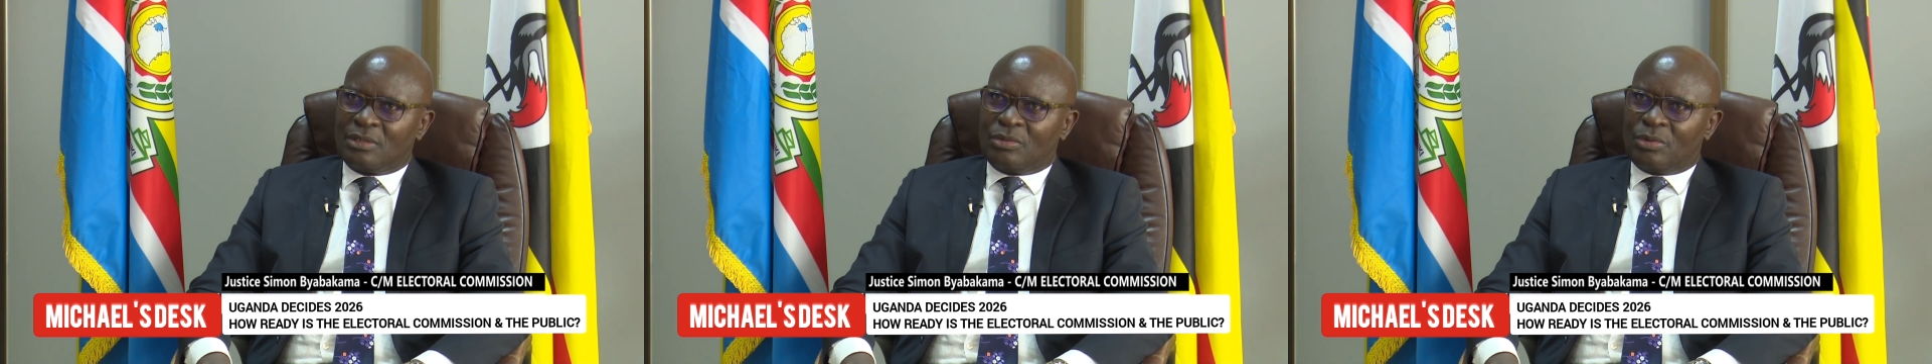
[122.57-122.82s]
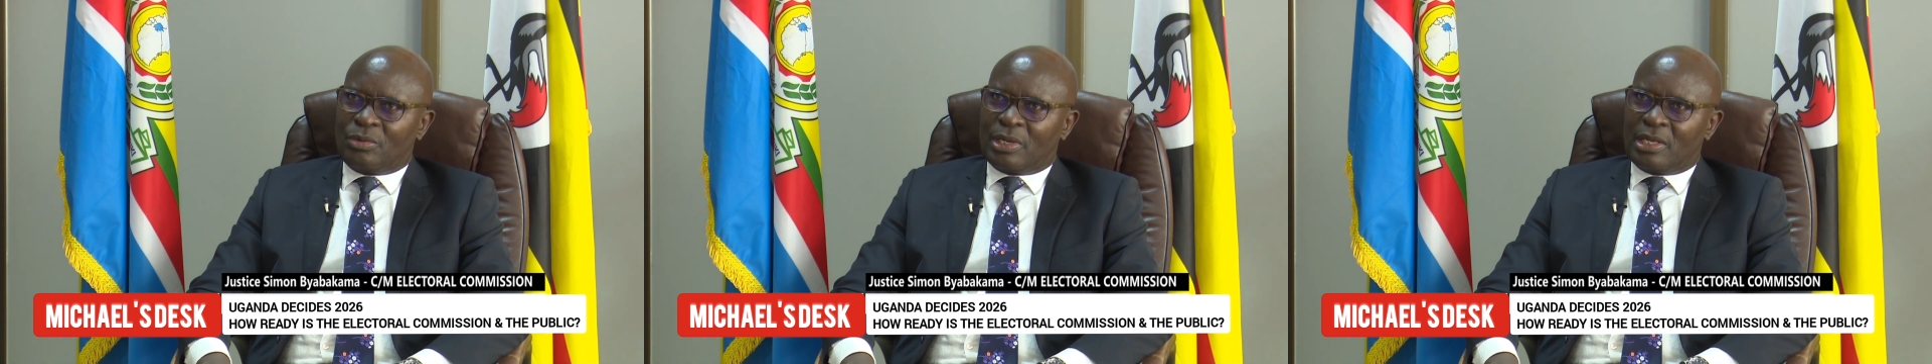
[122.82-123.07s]

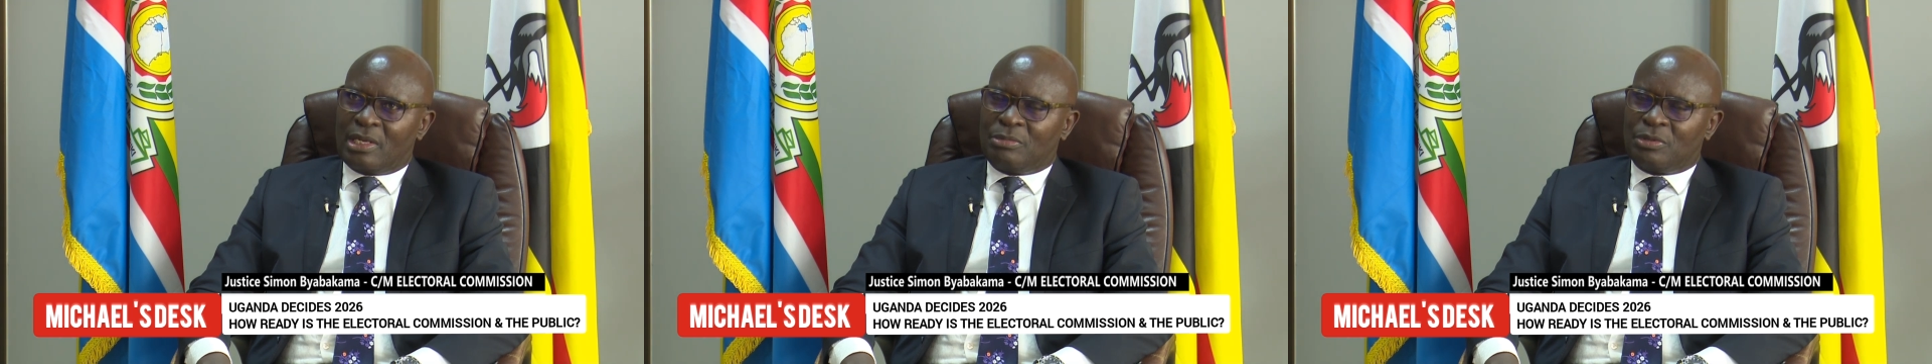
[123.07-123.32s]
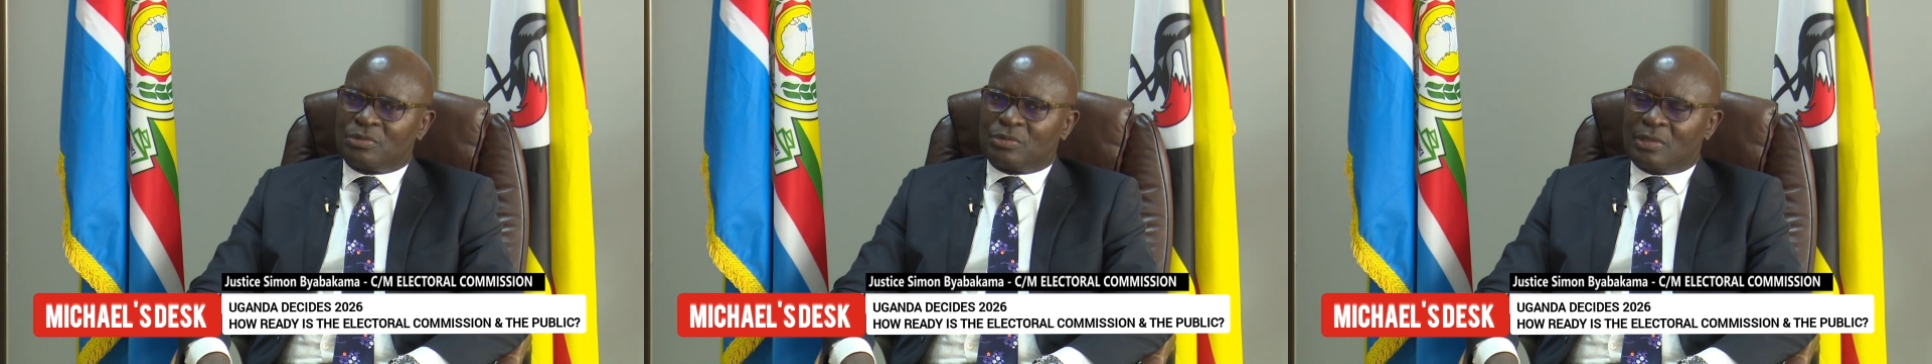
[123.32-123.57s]
we were
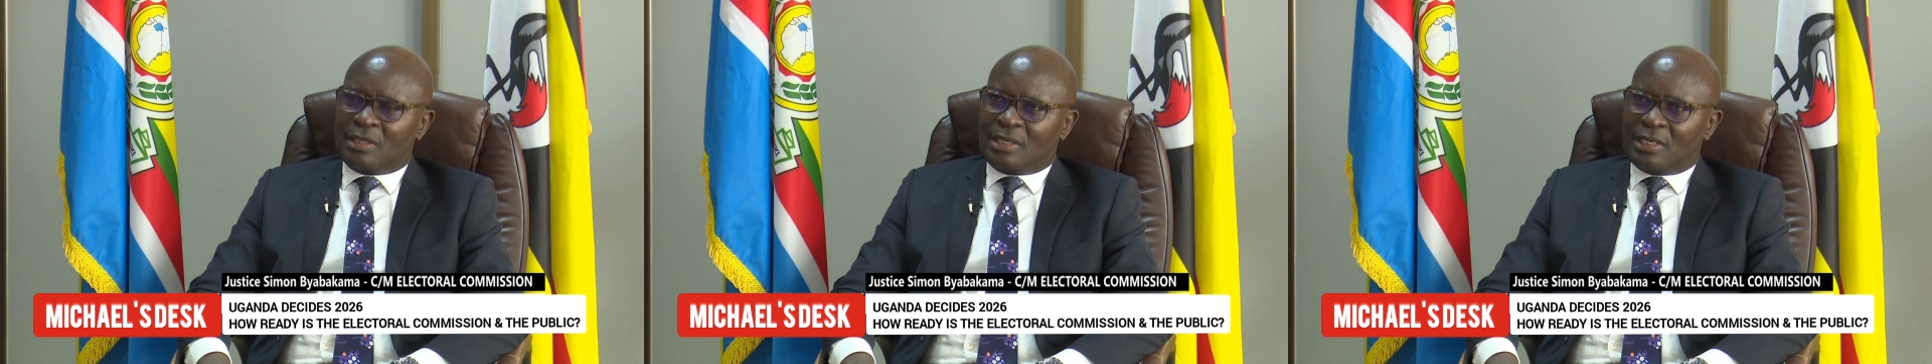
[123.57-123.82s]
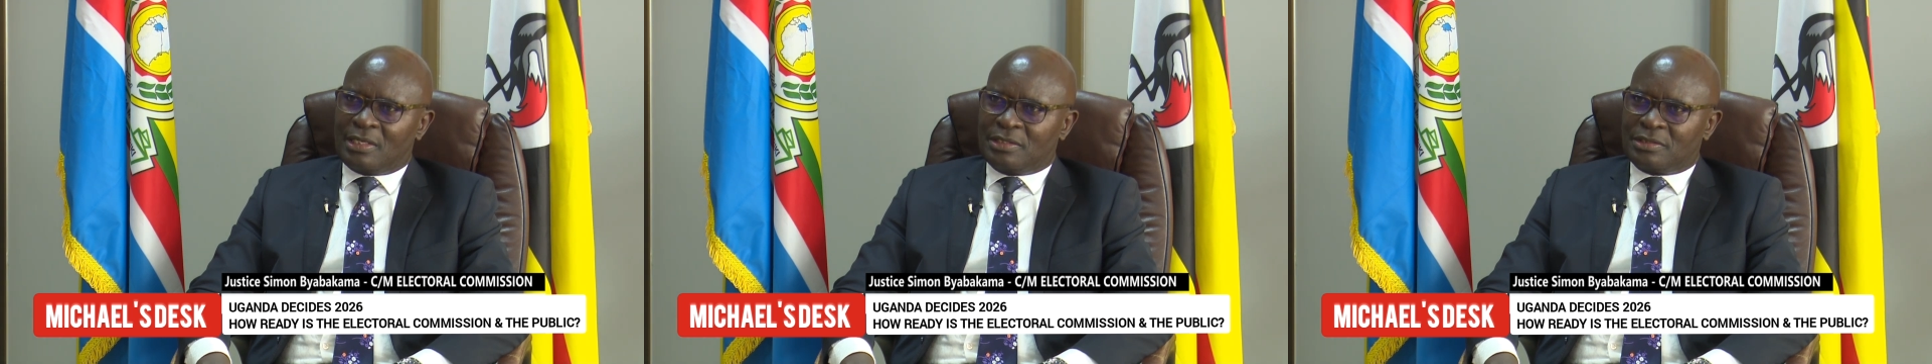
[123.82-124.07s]
able to
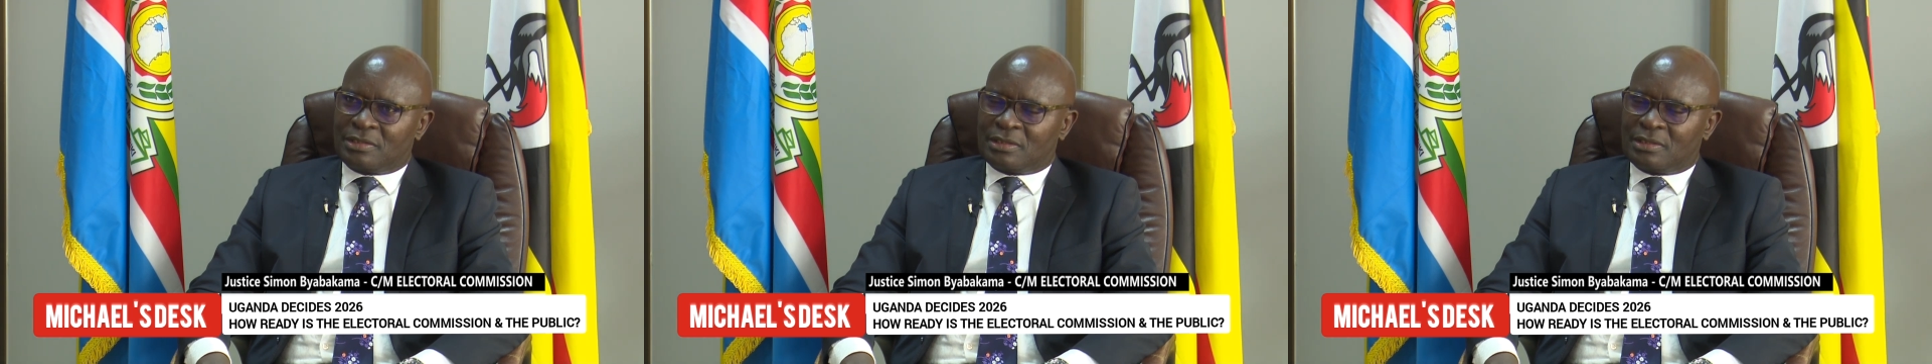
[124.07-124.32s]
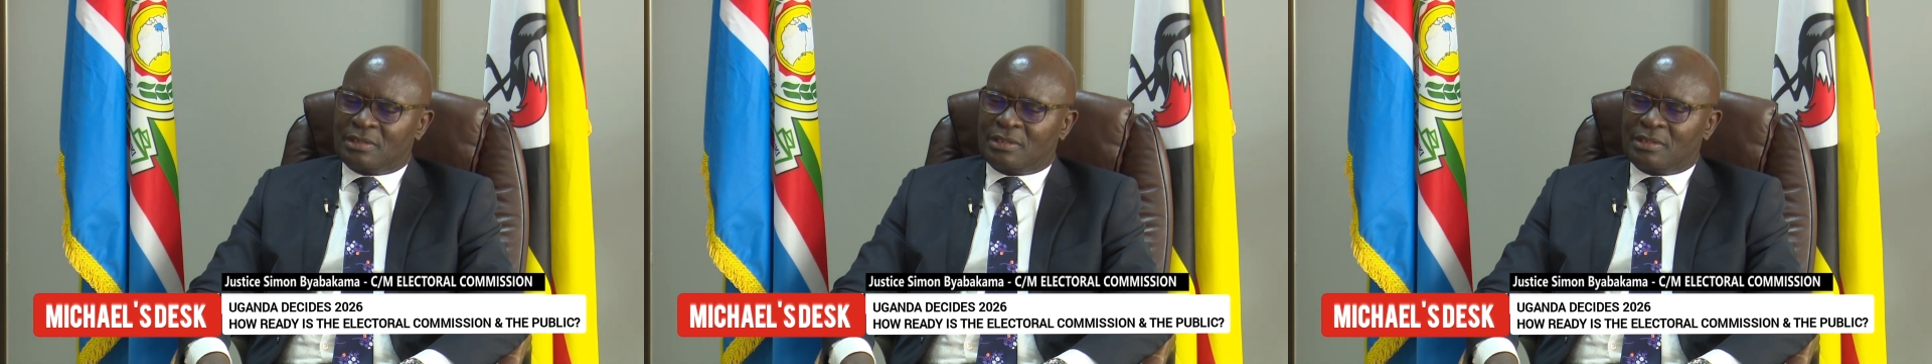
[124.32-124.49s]
organize